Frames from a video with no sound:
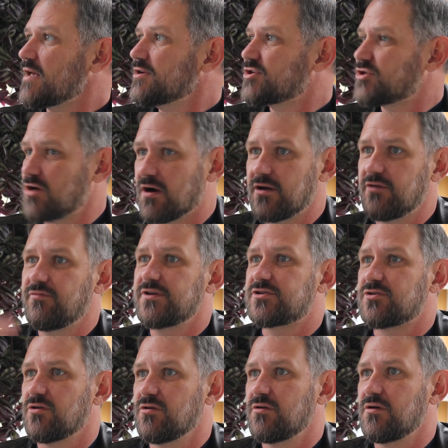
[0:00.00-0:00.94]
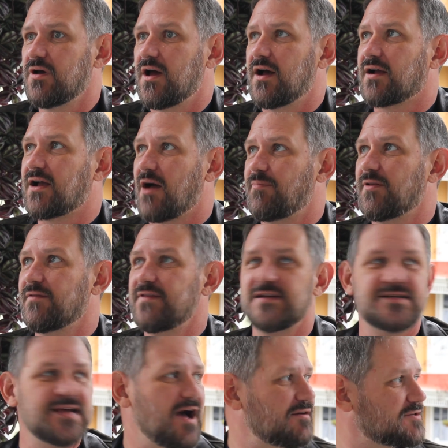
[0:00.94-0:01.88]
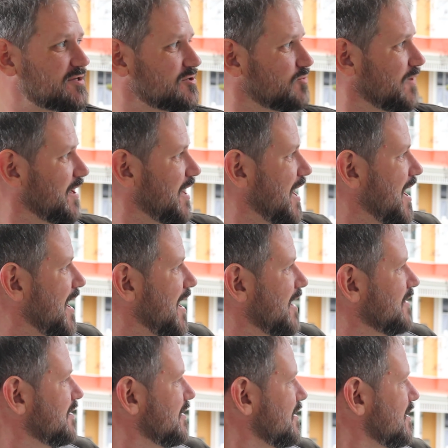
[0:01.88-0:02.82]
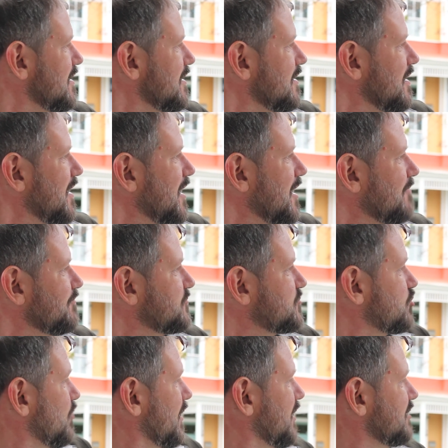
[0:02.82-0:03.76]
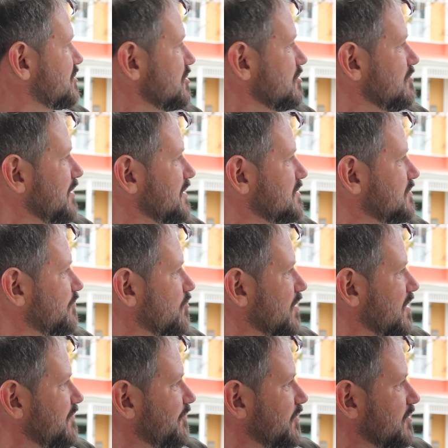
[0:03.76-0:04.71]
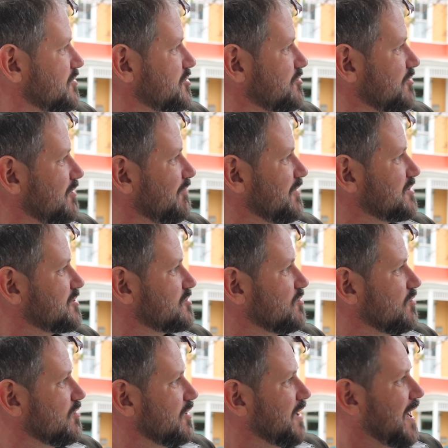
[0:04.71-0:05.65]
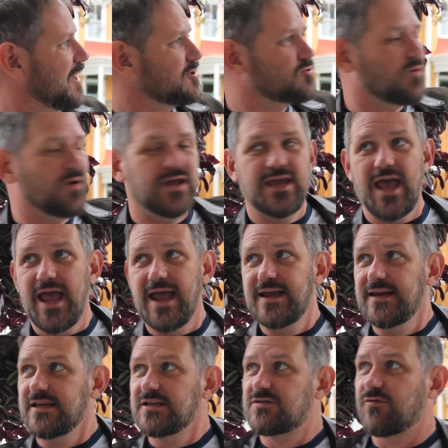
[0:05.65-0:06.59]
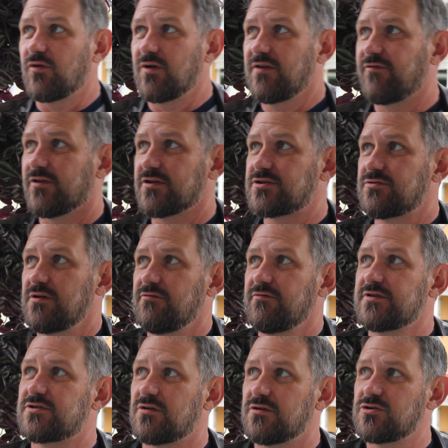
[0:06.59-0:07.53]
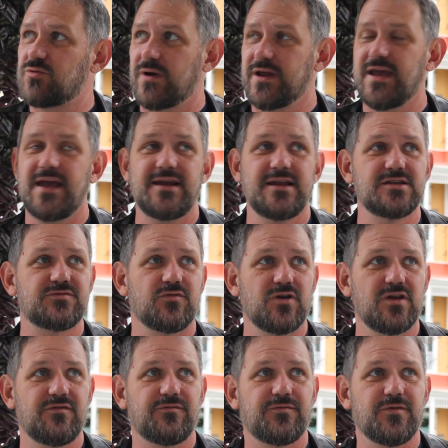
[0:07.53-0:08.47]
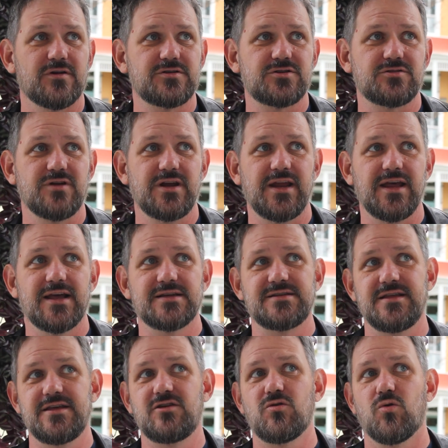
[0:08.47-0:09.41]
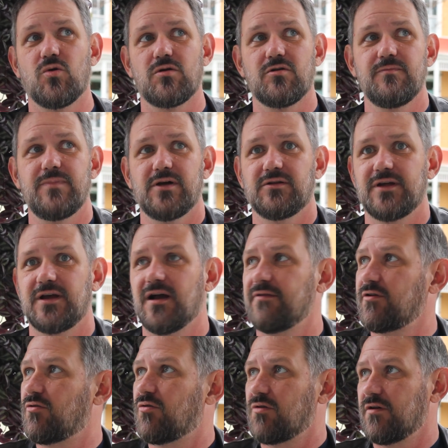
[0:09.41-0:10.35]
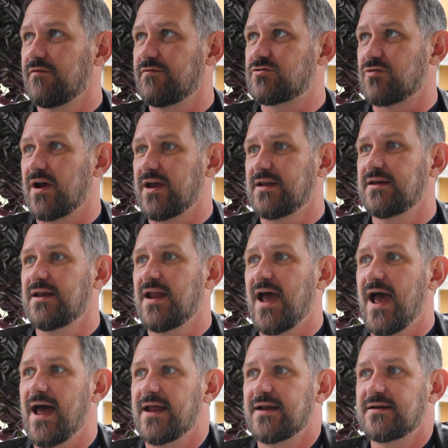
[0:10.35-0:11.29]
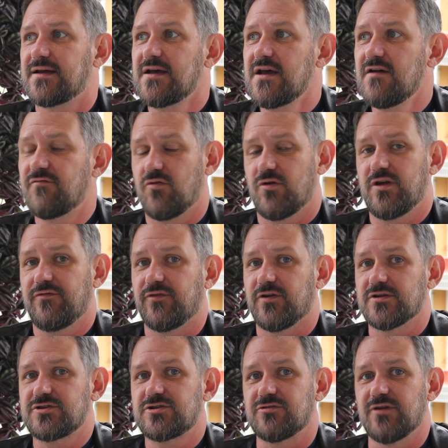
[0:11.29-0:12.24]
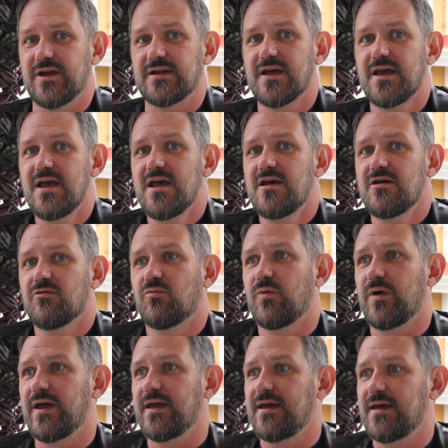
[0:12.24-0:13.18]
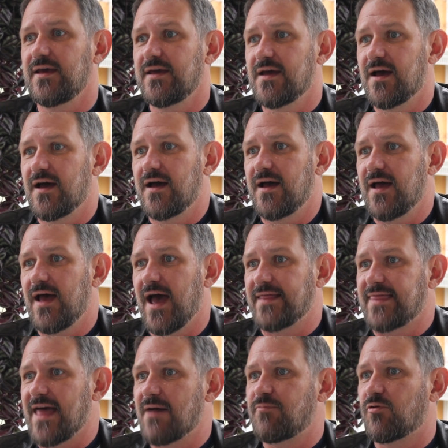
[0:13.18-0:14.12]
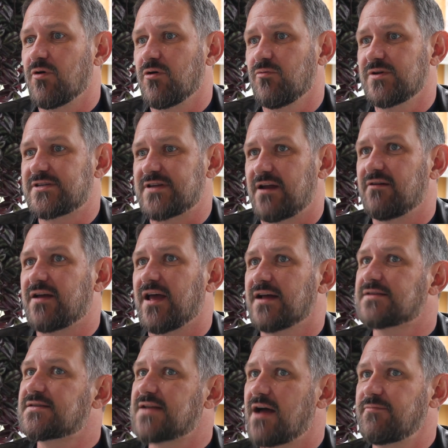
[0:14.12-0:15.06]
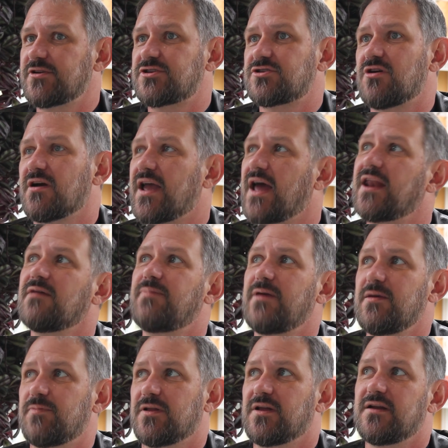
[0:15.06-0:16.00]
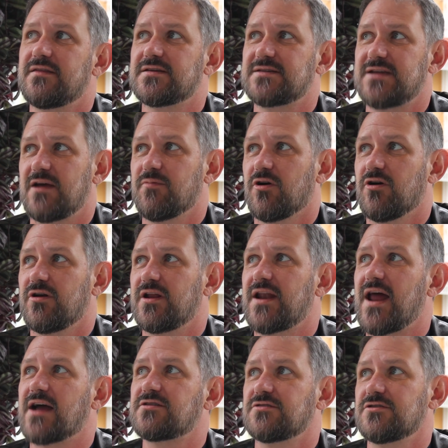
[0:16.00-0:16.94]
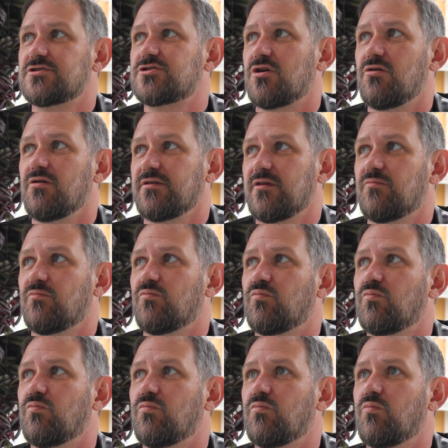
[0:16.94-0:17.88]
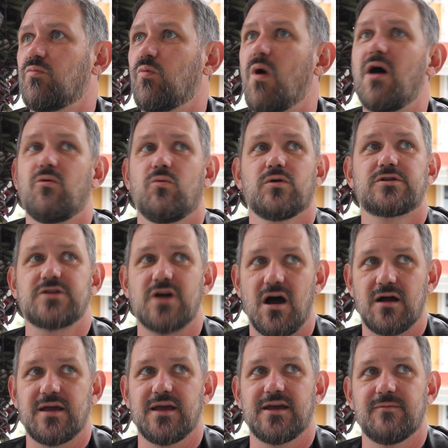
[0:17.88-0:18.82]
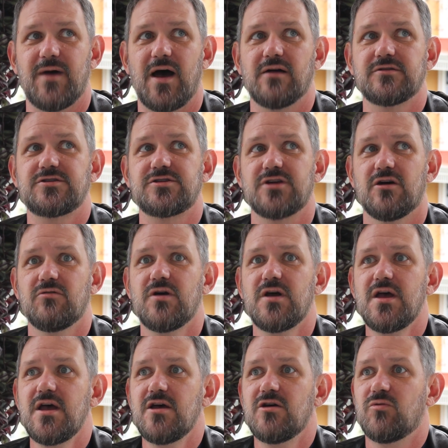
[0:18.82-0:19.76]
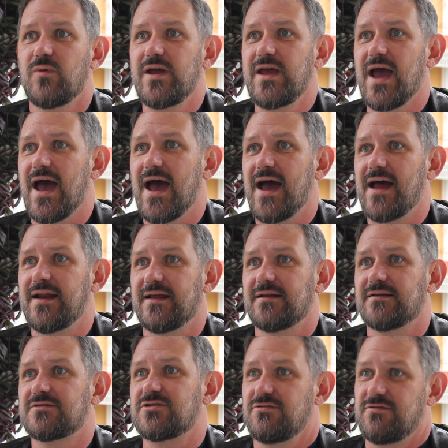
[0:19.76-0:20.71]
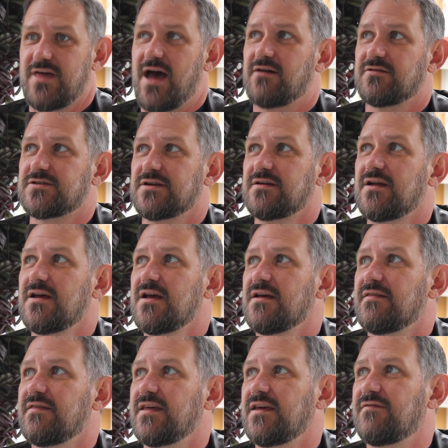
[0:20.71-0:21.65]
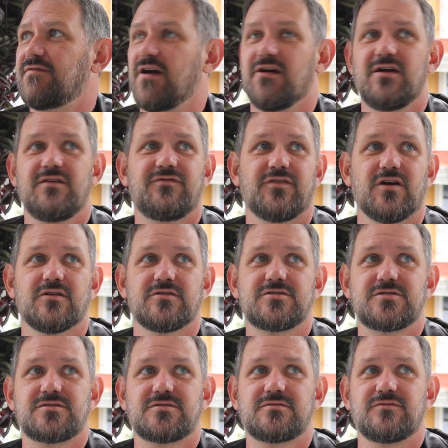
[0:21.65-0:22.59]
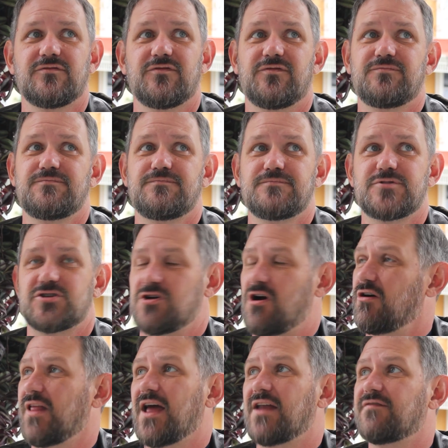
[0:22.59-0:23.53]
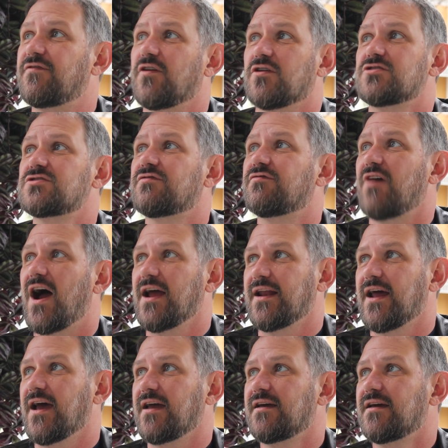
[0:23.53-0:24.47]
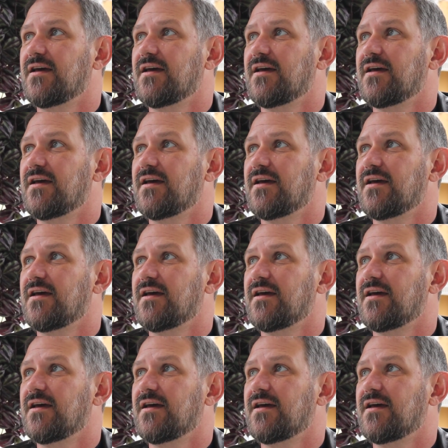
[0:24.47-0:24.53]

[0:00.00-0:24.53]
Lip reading: started restoring a couple of these houses. We had 22 East 41st Street restored and 28 East 41st Street restored. And 28 East 41st Street is the corner building on the corner of Drayton and 41st Street. At that point, we said, okay, it's time to start getting people into this neighborhood and actually showing them what we're talking about. So we had in 2000 the very first Starland First Friday,